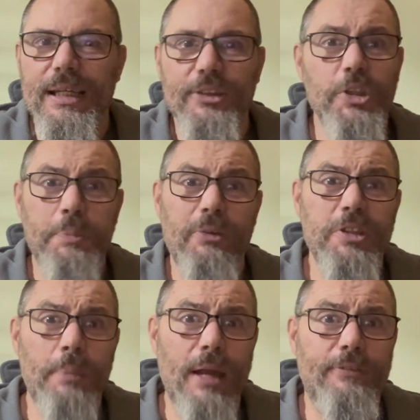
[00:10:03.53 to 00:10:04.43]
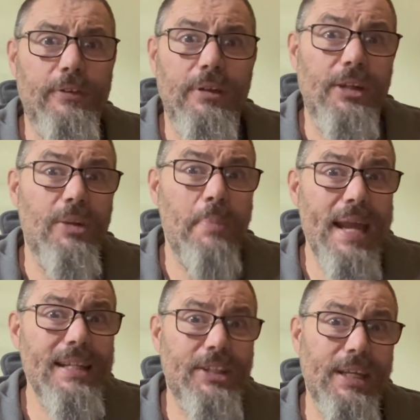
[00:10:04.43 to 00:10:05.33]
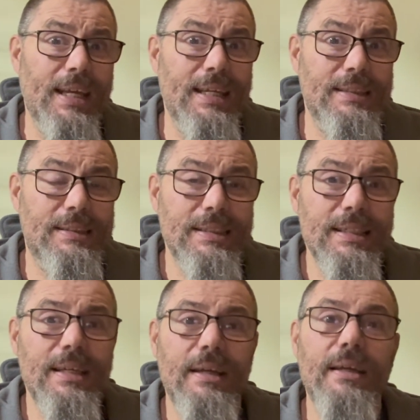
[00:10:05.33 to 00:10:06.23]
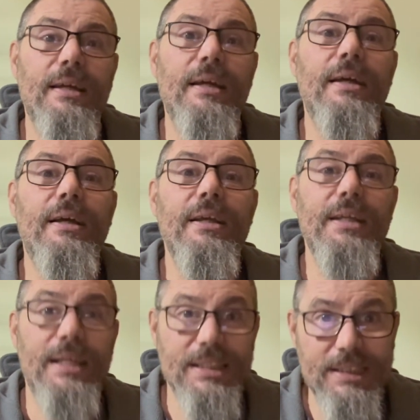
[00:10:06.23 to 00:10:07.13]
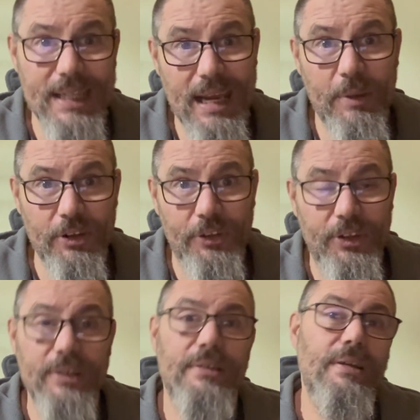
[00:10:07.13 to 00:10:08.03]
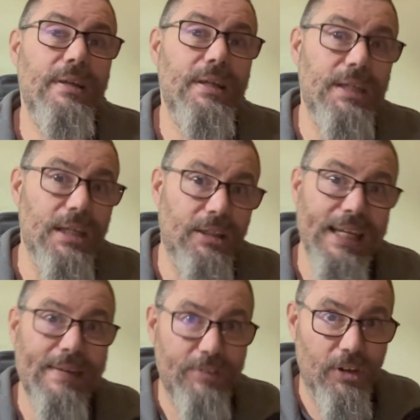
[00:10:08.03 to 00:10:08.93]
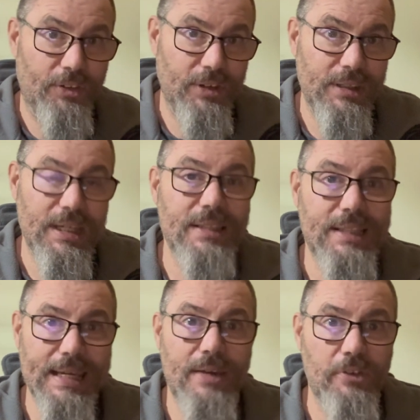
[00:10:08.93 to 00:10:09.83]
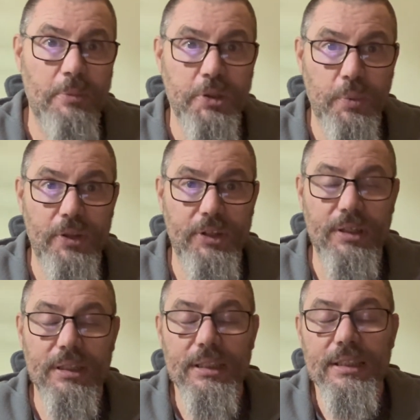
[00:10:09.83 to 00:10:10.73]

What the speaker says: Just be respectful, and the main thing is you stay with nothing, you leave nothing, you take your rubbish with you.